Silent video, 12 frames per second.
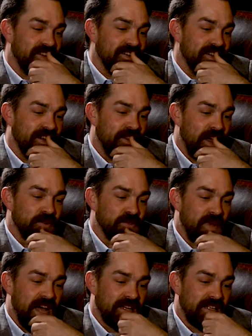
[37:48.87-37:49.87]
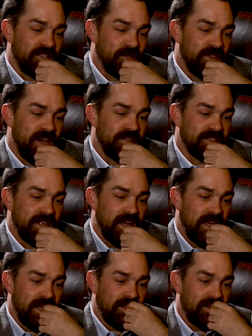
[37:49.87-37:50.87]
That was back in
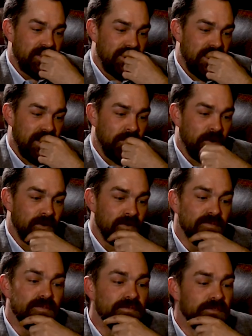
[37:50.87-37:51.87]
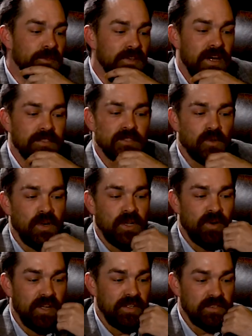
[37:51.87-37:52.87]
2009 or
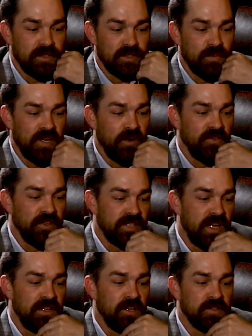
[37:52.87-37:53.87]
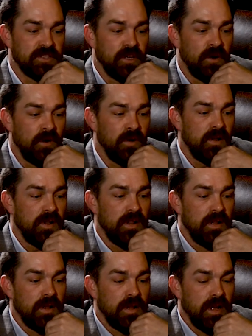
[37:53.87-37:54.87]
2021, so it's been over 10 years ago.
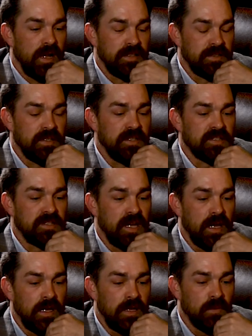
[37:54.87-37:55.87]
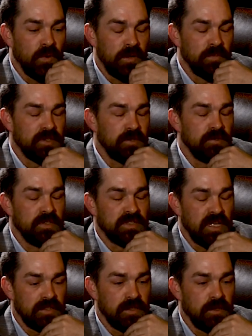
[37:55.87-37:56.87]
And to this day, Red Platoon has
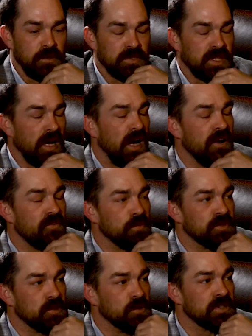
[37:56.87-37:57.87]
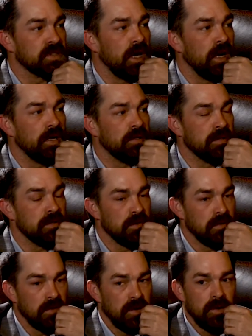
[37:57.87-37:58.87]
yet to lose a guy from suicide
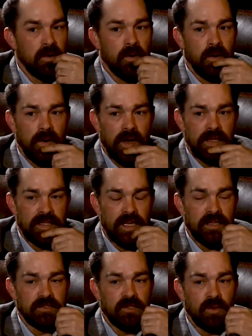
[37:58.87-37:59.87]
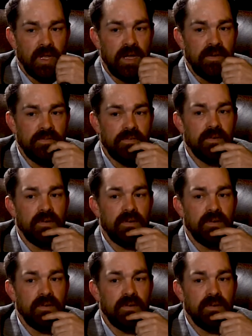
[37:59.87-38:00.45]
or take his own life.